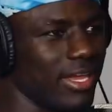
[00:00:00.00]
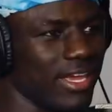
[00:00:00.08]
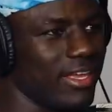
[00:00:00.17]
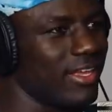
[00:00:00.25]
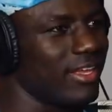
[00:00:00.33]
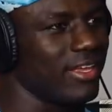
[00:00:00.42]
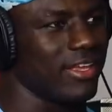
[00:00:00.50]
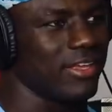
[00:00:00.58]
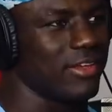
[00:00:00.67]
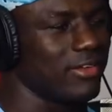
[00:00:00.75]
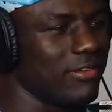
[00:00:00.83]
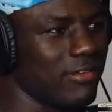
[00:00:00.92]
Okay.
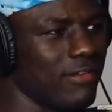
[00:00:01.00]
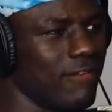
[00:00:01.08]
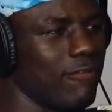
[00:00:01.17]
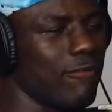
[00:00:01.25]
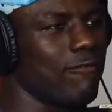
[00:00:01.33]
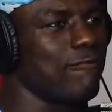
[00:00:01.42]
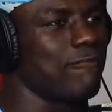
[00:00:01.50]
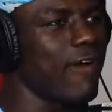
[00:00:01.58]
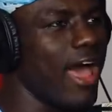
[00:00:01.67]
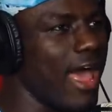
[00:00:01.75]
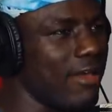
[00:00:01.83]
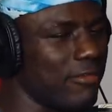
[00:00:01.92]

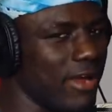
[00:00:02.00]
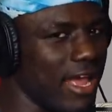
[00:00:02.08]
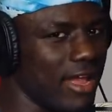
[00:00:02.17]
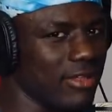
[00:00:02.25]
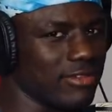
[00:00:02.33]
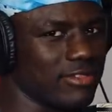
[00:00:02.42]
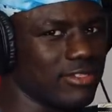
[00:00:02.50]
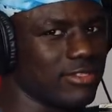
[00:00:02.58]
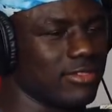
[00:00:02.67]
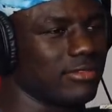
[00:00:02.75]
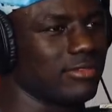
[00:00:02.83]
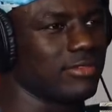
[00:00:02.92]
Five
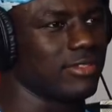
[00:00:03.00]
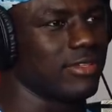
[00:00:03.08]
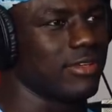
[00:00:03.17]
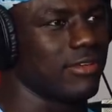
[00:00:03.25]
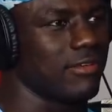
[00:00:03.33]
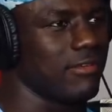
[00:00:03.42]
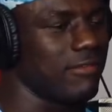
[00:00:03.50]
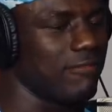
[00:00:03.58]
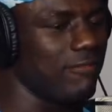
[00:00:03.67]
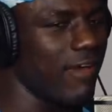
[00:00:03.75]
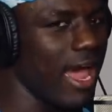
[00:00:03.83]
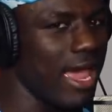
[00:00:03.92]
rounds,
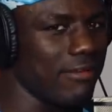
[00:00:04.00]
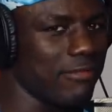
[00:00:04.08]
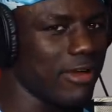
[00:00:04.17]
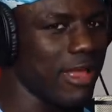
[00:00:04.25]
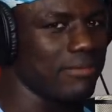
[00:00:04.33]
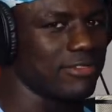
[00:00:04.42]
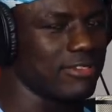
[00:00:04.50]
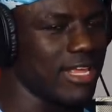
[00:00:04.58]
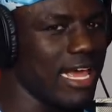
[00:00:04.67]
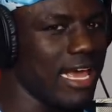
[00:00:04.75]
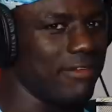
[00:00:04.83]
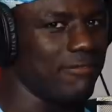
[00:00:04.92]
five reps
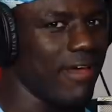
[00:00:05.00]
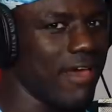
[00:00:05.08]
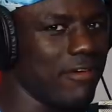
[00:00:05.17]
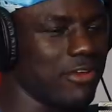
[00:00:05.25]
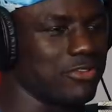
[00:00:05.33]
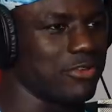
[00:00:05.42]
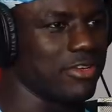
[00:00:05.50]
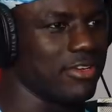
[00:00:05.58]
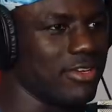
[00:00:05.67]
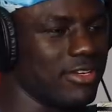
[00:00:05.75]
at five hundred